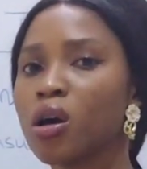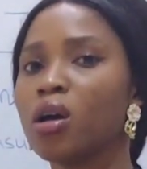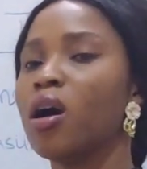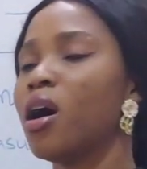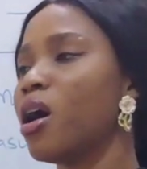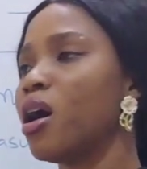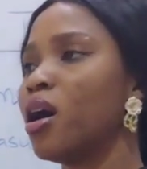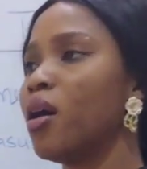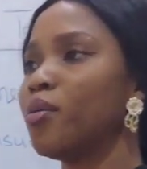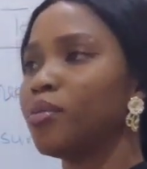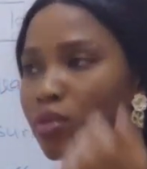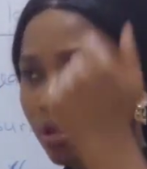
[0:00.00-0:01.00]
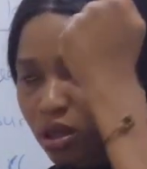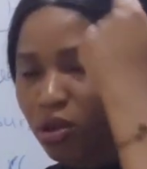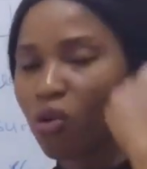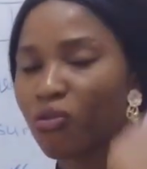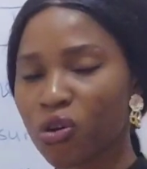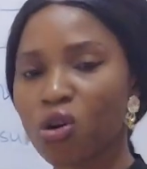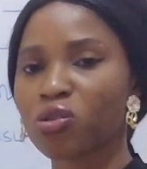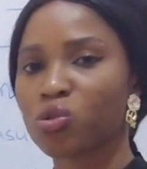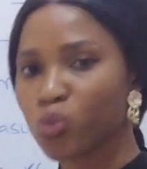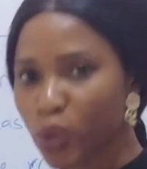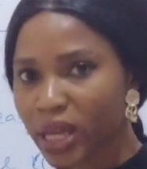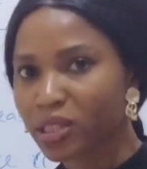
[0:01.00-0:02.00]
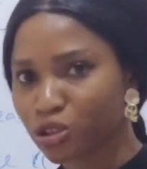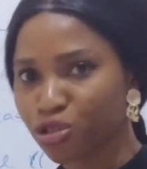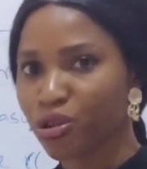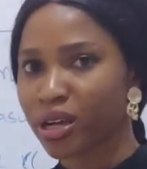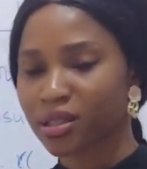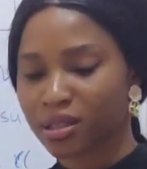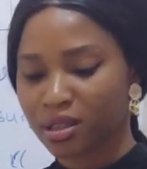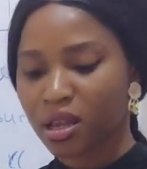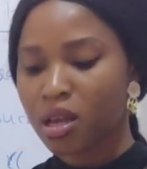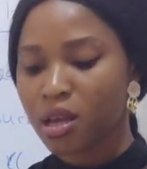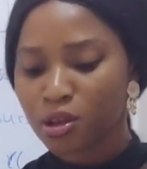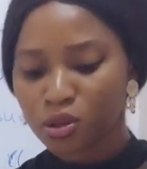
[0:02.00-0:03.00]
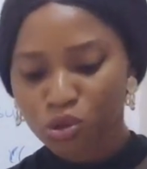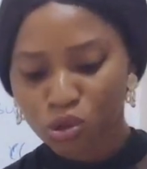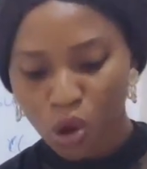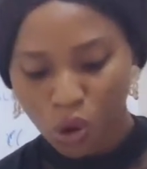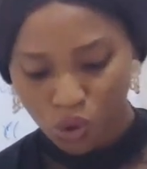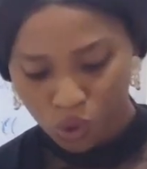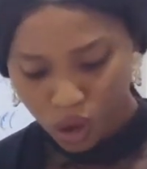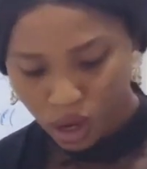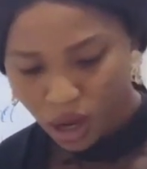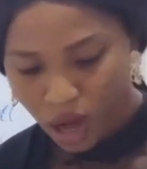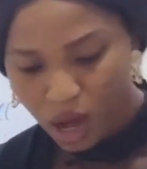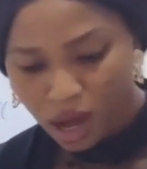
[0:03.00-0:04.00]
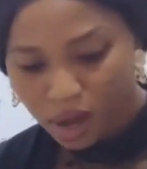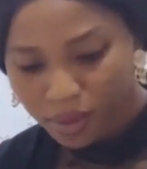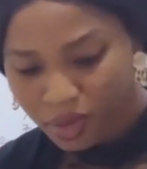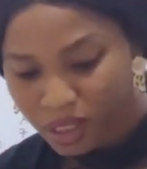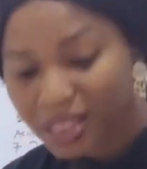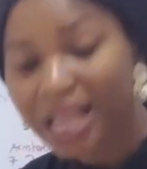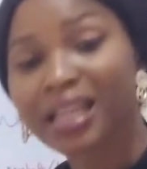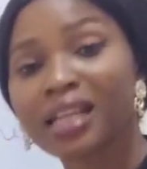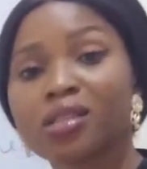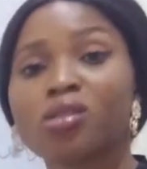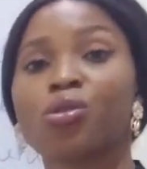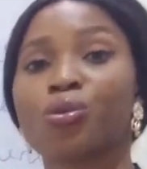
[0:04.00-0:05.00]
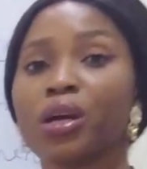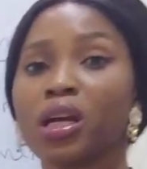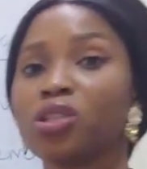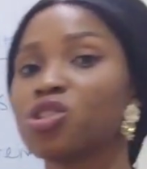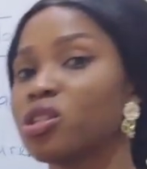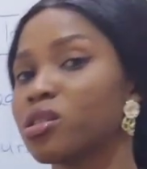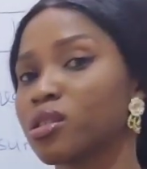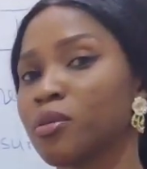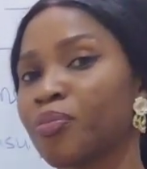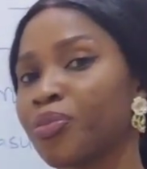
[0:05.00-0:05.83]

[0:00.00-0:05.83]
of course, wear the dress. So the standard is 3 inches.